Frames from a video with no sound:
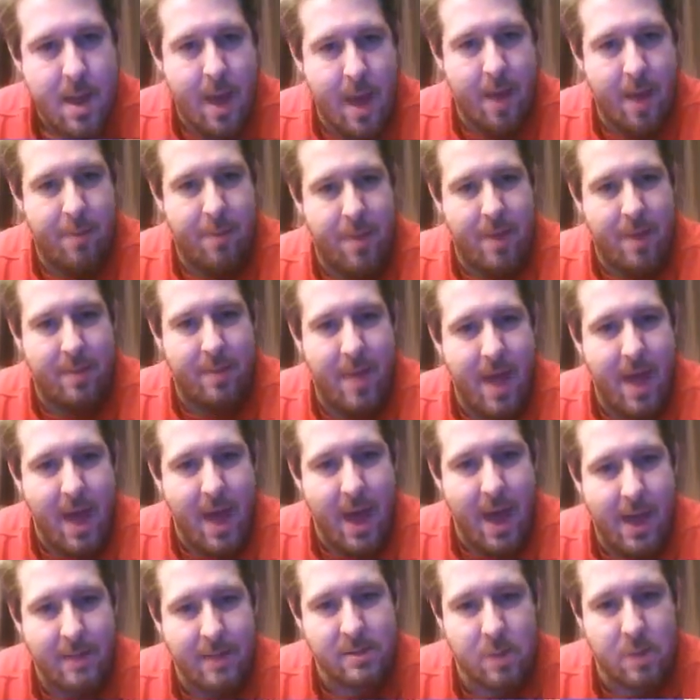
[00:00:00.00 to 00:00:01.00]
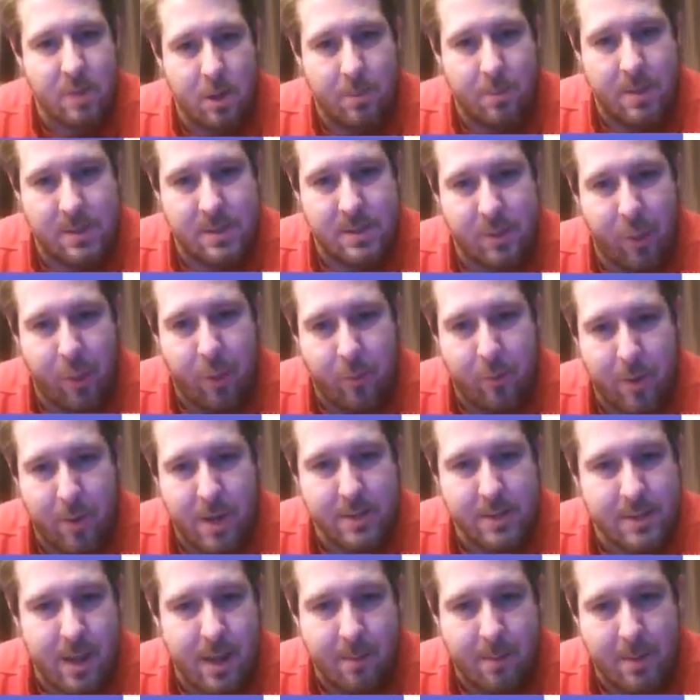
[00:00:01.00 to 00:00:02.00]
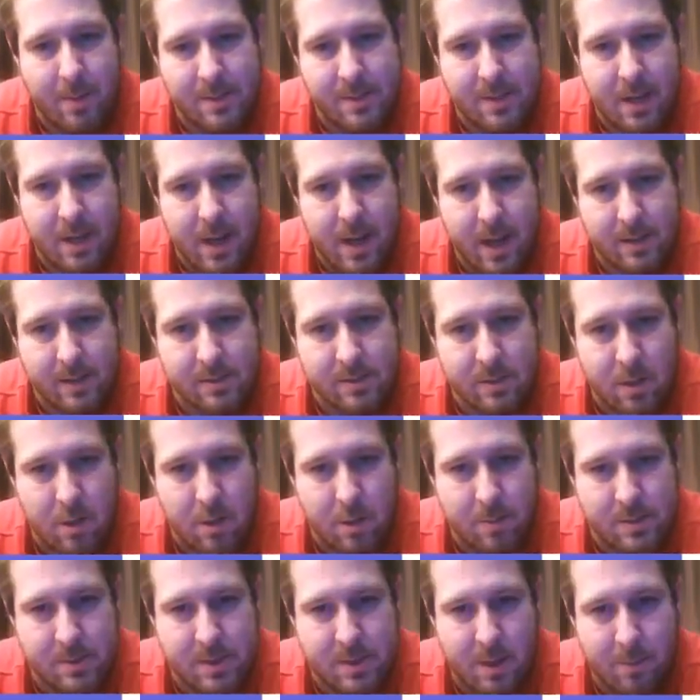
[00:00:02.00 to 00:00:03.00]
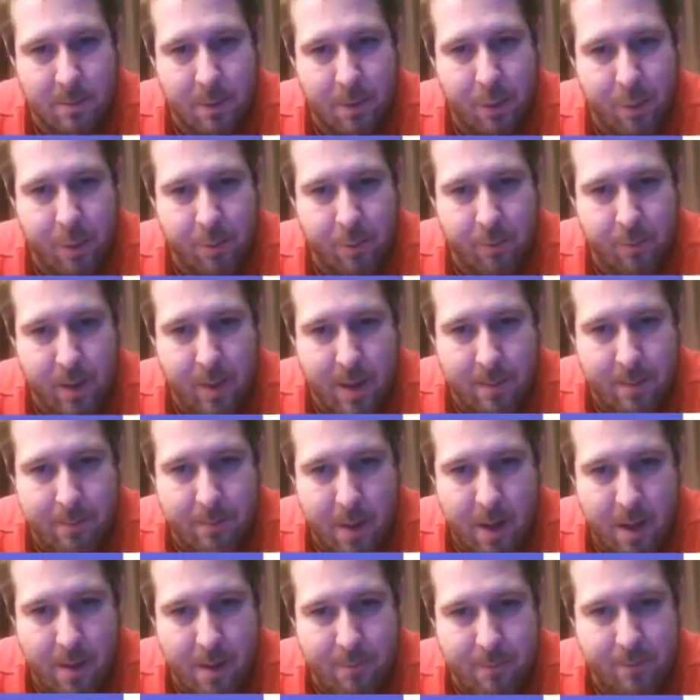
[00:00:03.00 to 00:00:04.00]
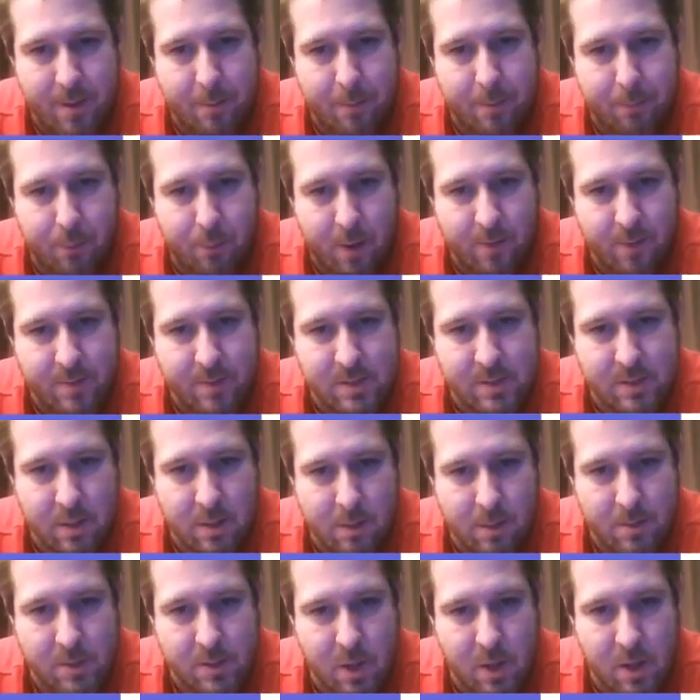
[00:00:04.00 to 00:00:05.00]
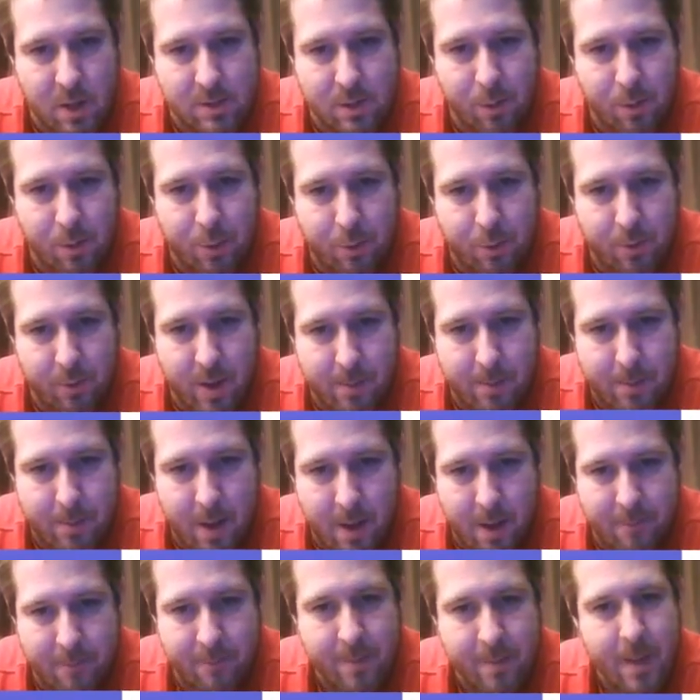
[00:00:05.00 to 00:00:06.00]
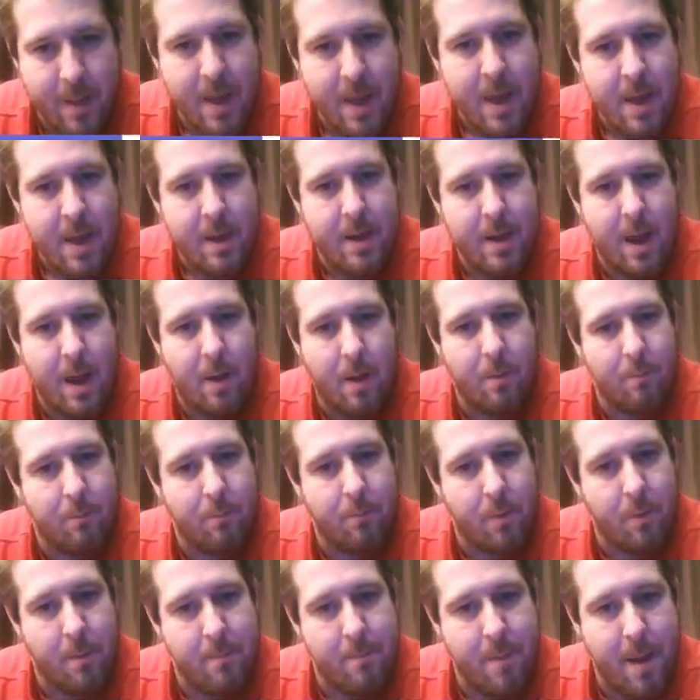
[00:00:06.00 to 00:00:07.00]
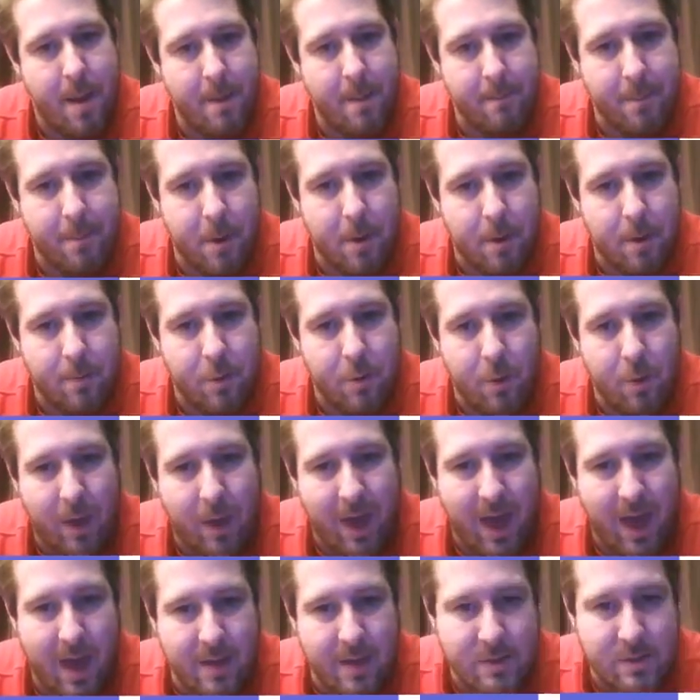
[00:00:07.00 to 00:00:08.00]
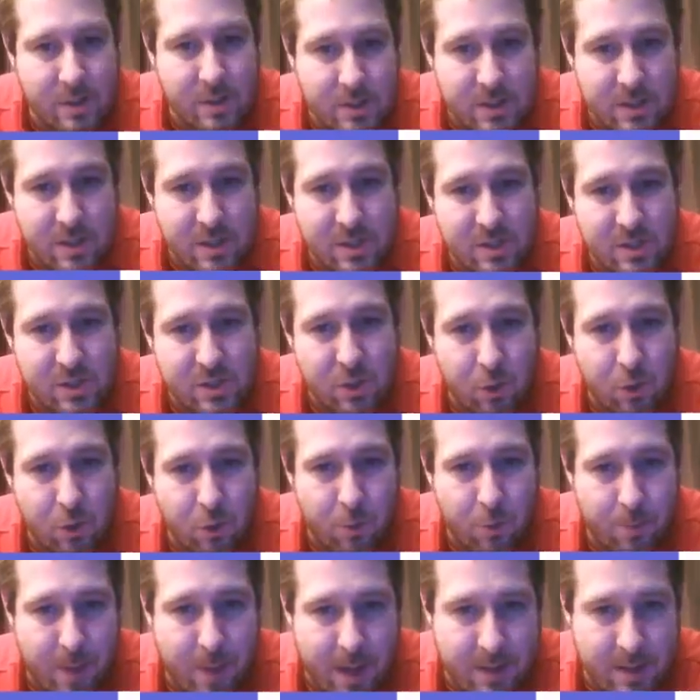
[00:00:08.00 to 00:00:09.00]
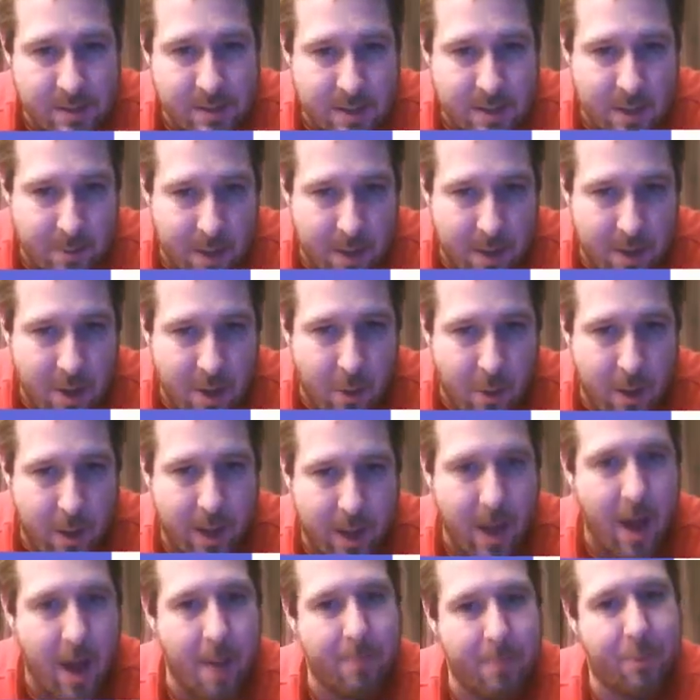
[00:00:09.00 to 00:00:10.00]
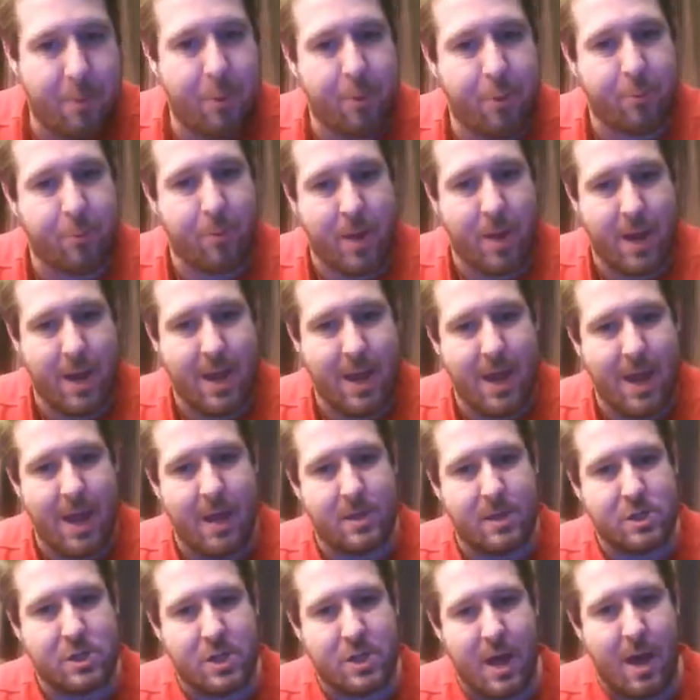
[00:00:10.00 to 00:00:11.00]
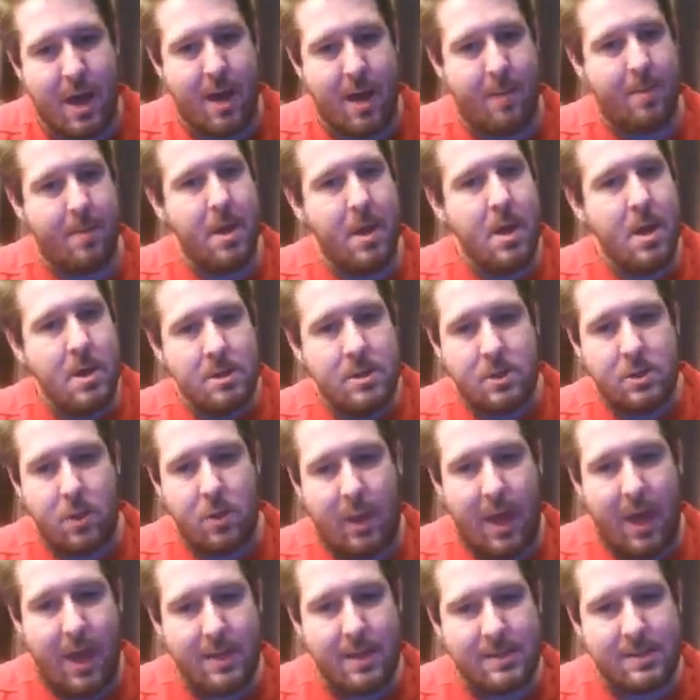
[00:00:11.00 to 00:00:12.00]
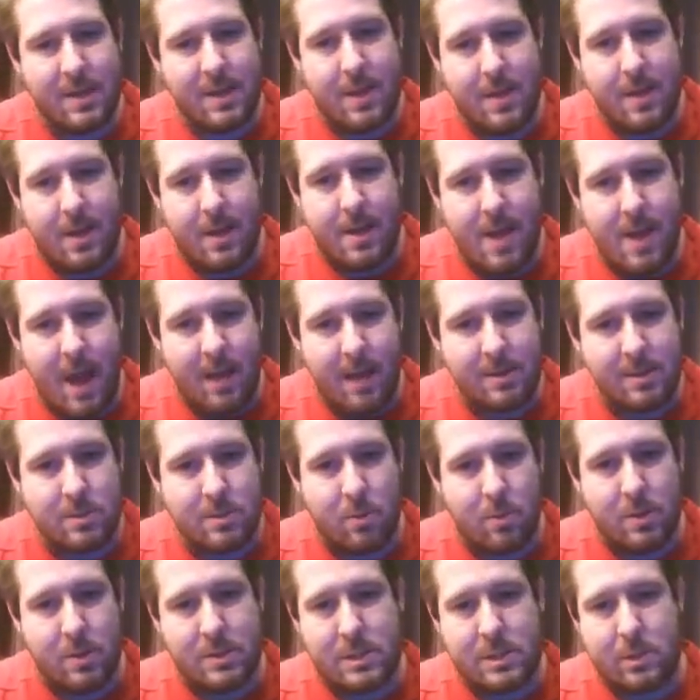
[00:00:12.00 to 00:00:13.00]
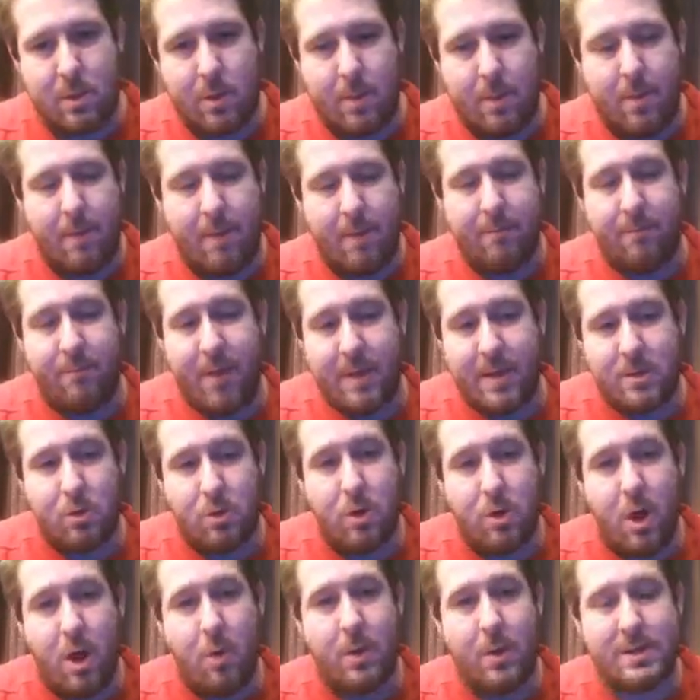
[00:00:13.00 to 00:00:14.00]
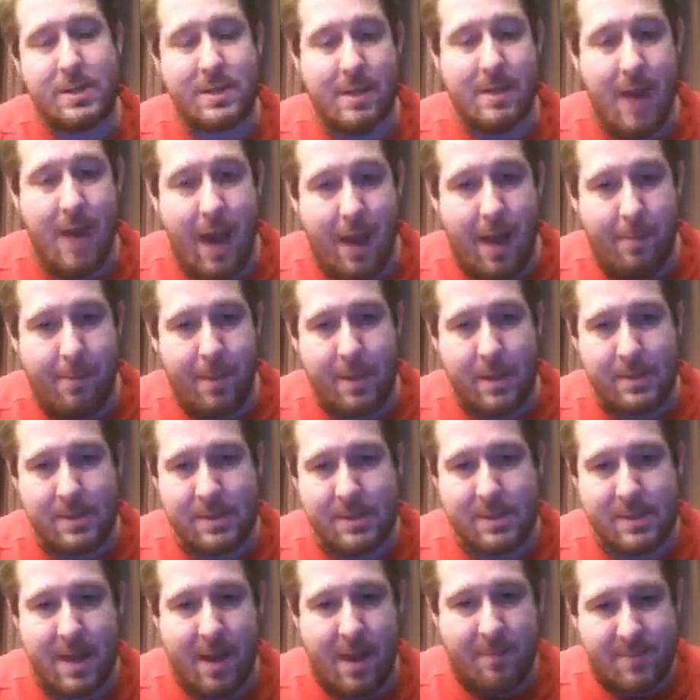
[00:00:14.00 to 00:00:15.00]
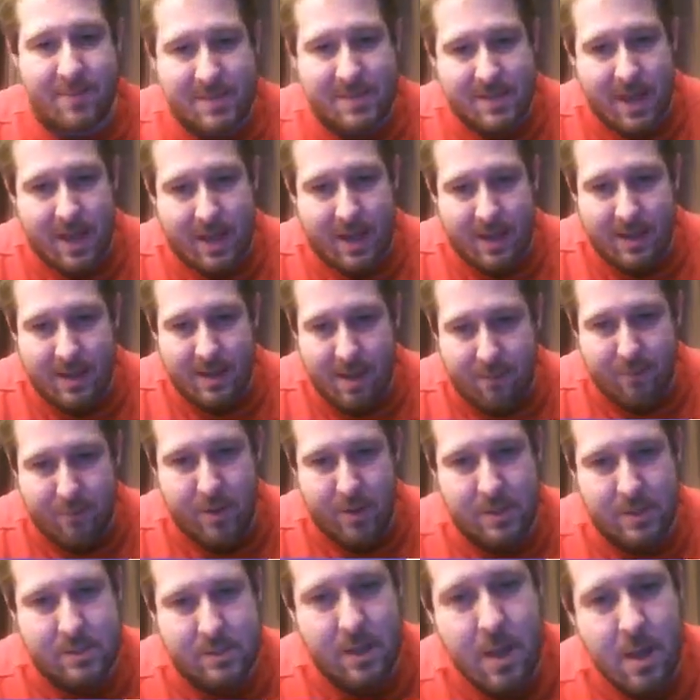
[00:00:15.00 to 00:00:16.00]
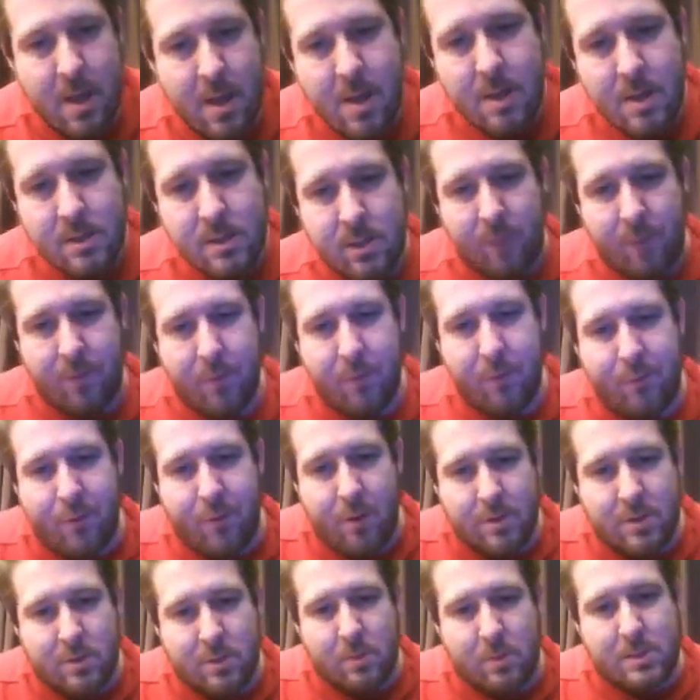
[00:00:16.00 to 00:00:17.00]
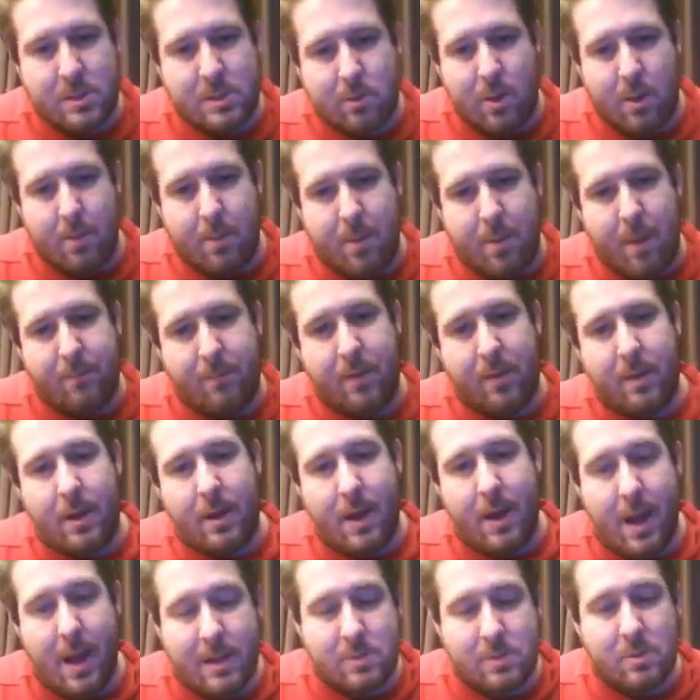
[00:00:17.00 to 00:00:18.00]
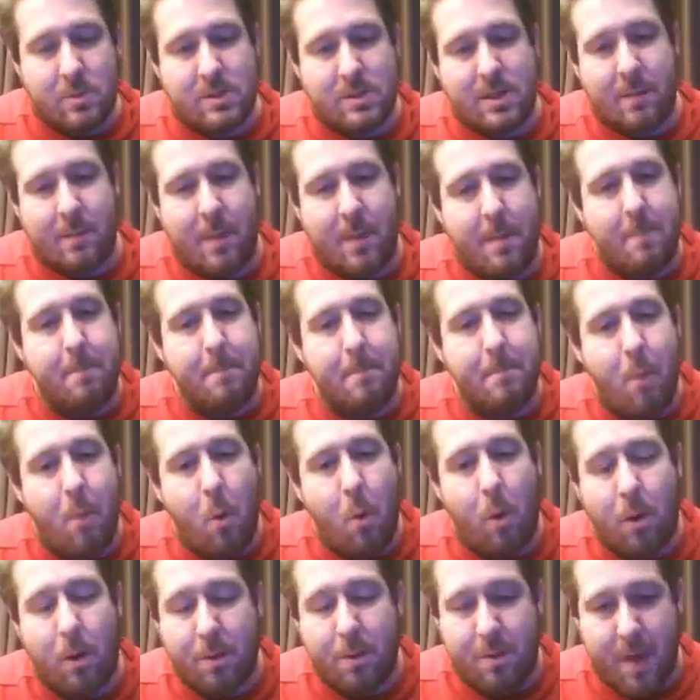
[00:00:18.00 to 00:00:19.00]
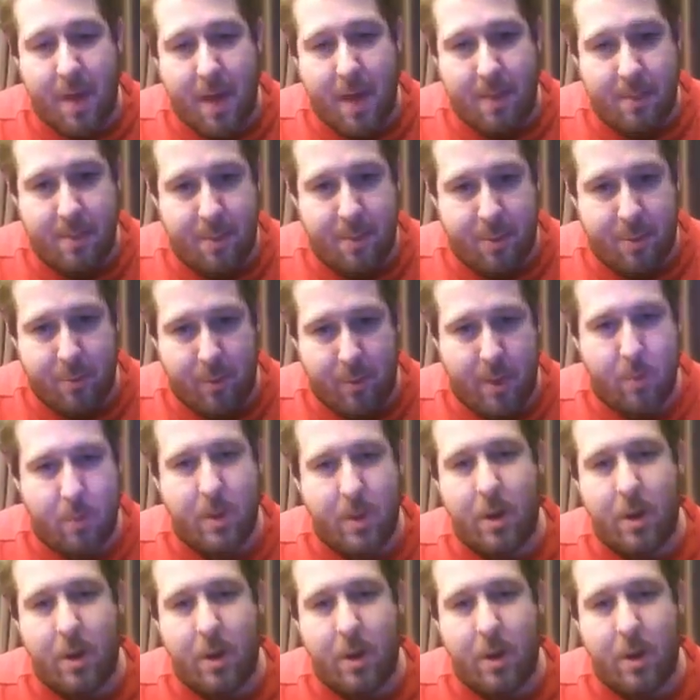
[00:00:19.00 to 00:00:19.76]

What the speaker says: And then the a term is 3, so that means the next term is going to be 3 above, and the previous term is also 3 above. Now, remember, you can't just assume that it's going to be going up 3 each time. So you can't say the next one's 3 above. In fact, you know it's not, because it's going to have a second difference. So if the first one's 3 above, then the next one's going to be more than 3.